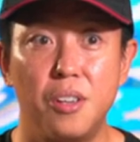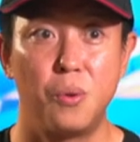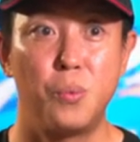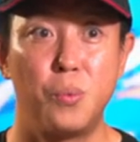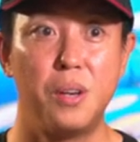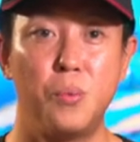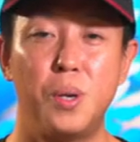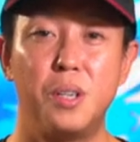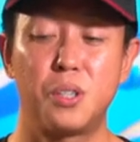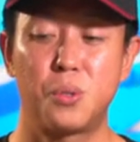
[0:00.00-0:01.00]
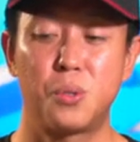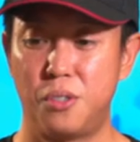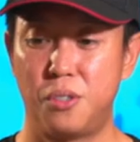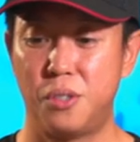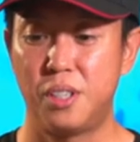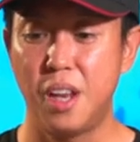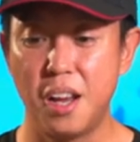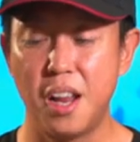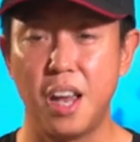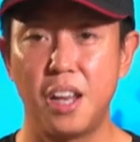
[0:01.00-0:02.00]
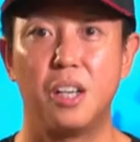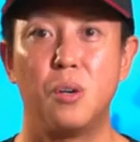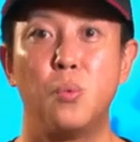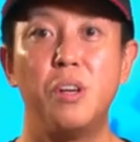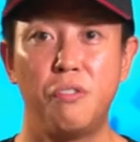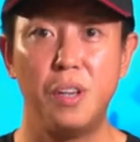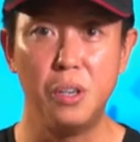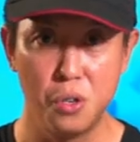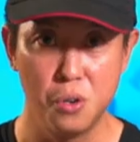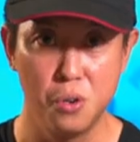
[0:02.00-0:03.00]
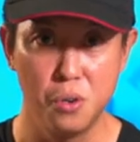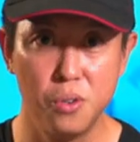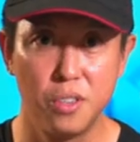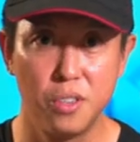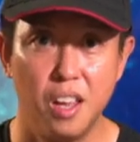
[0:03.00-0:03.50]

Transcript: we just want to say that we feel you.